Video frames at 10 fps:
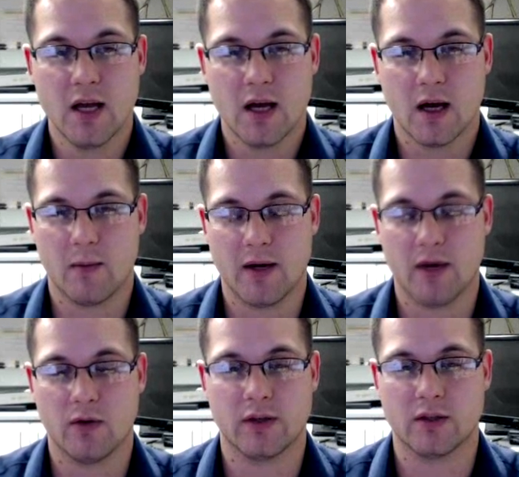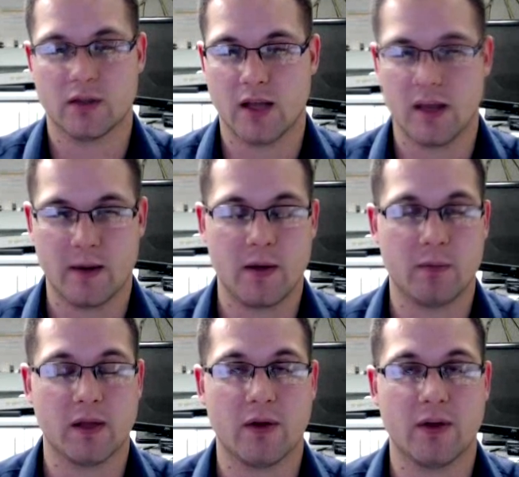I know that there's a lot of
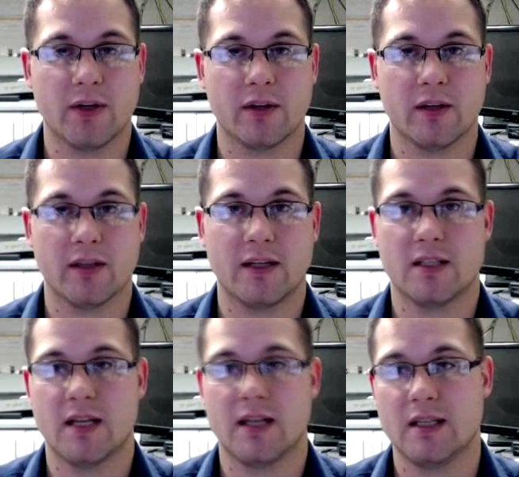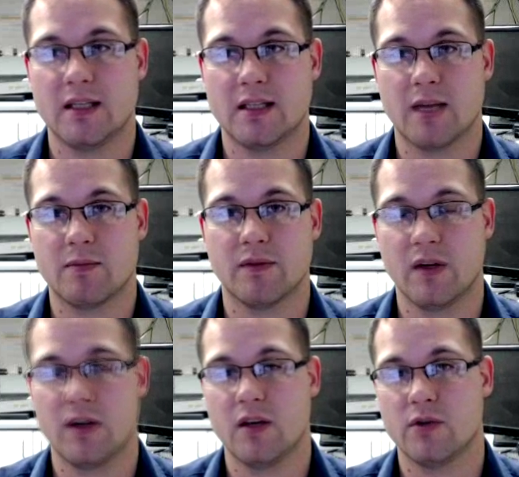people out there that like to take these types of
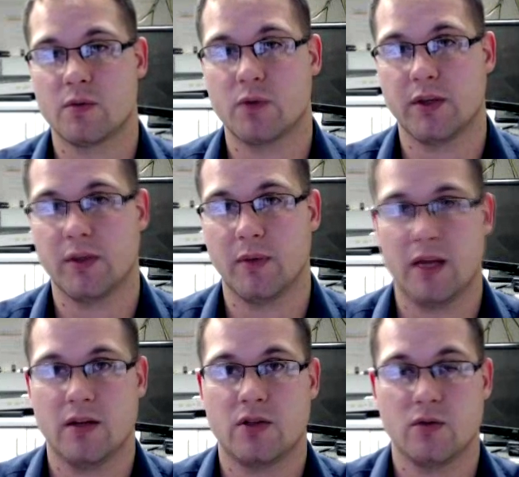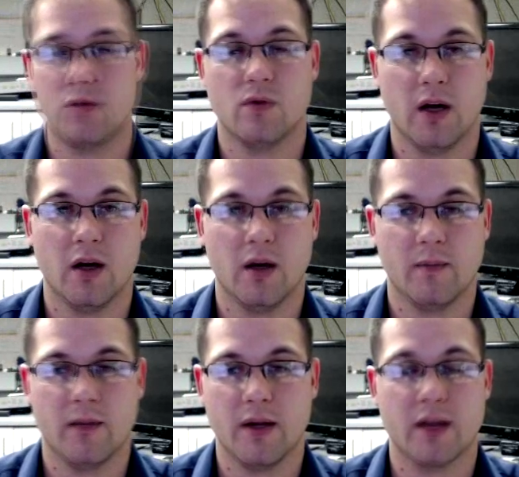videos, put them into
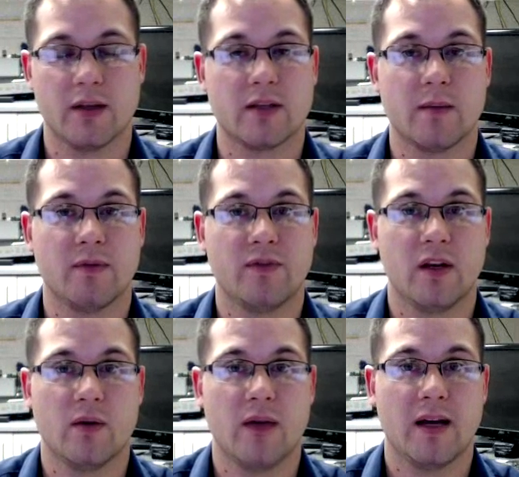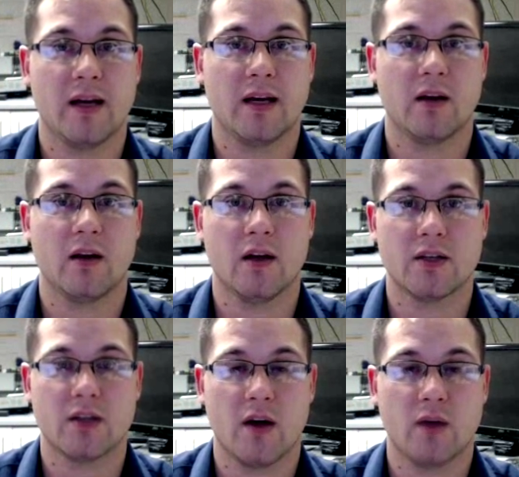another type of video editing
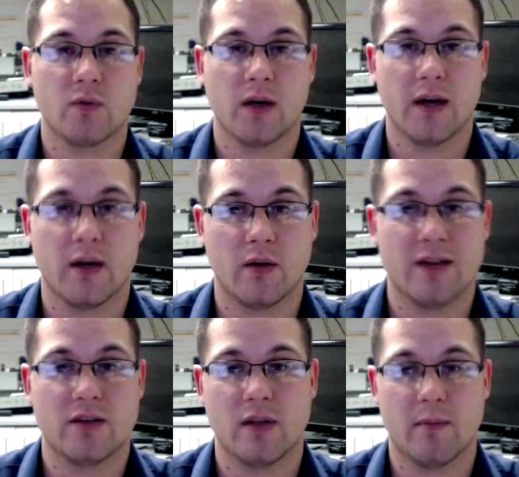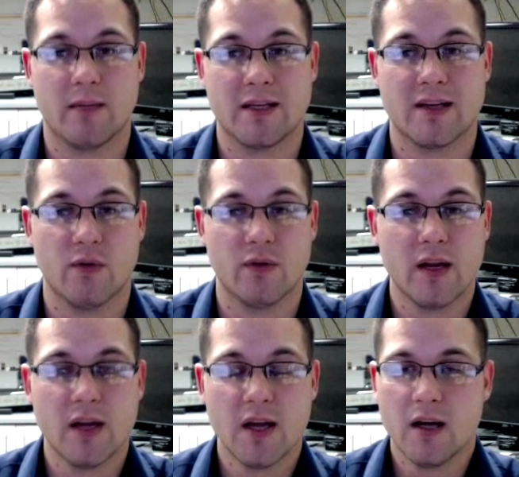software. I I do that myself.
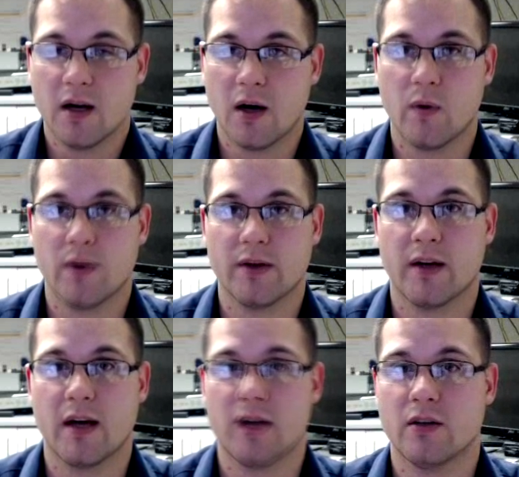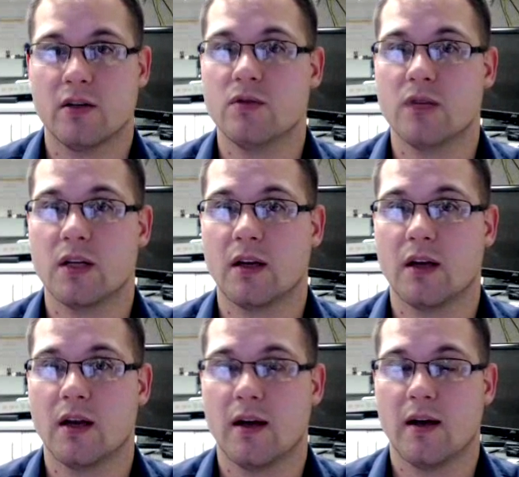Whether or not you're
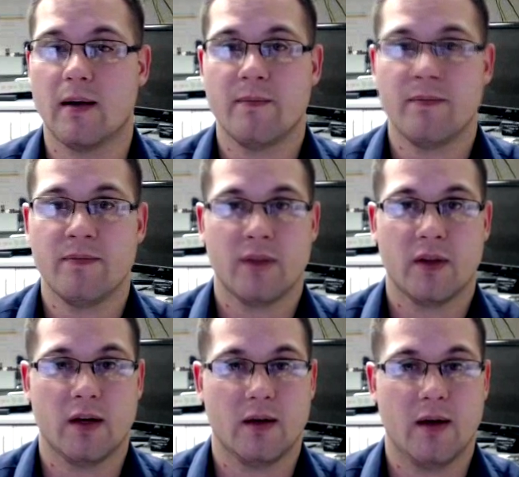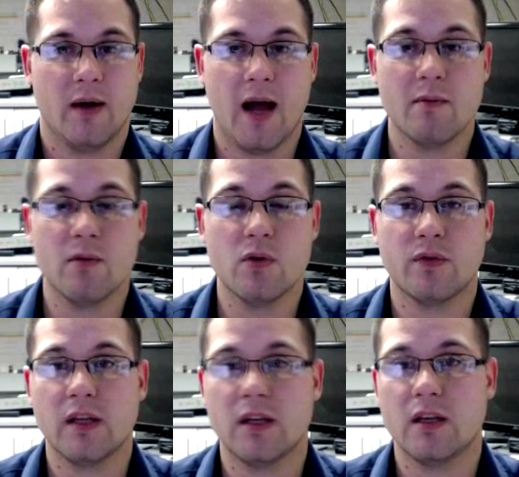using
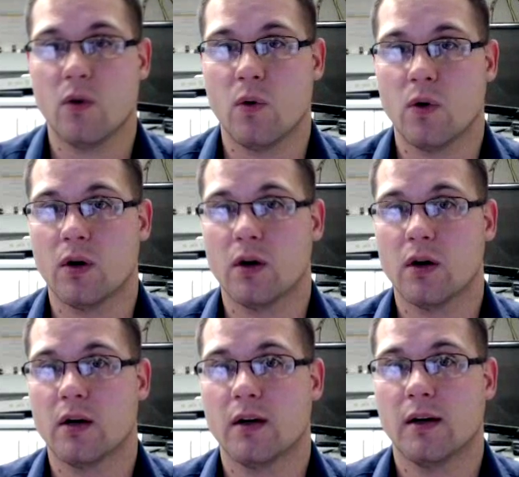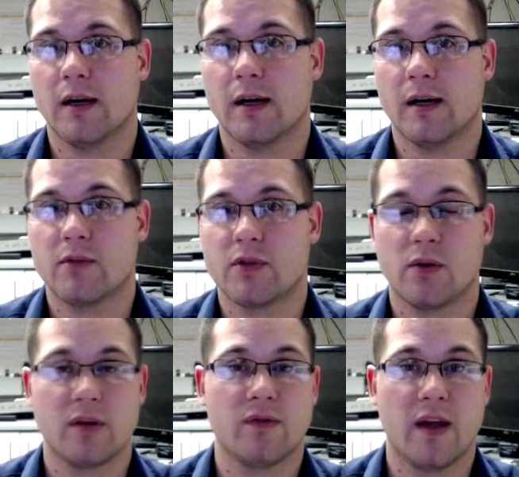iMovie or
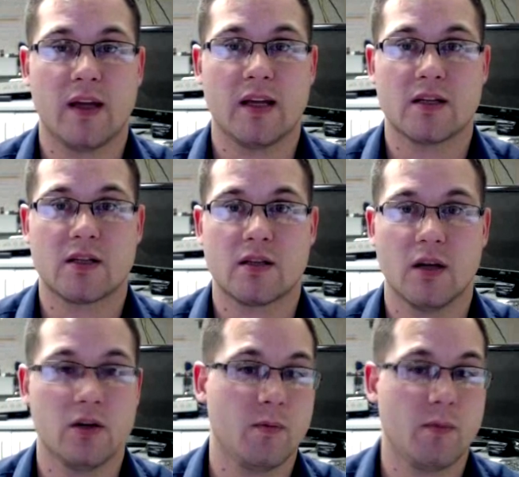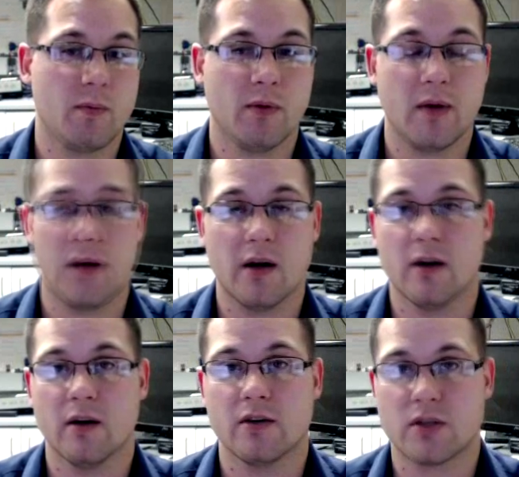Sony Vegas, Adobe
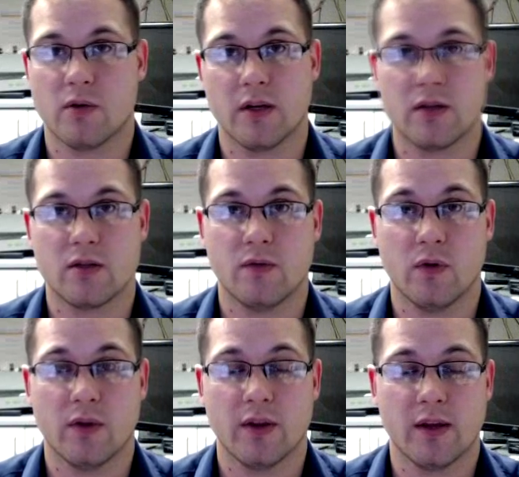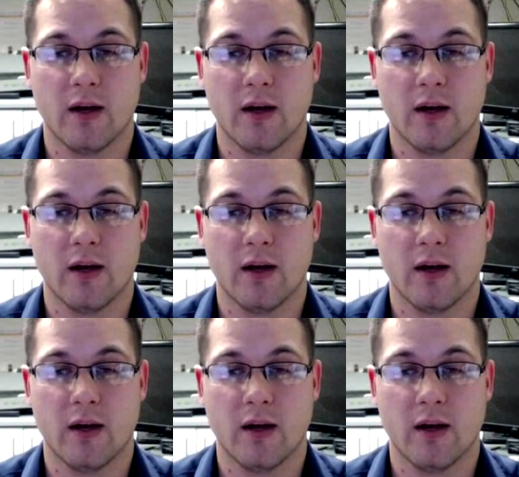Premiere, so on and so forth.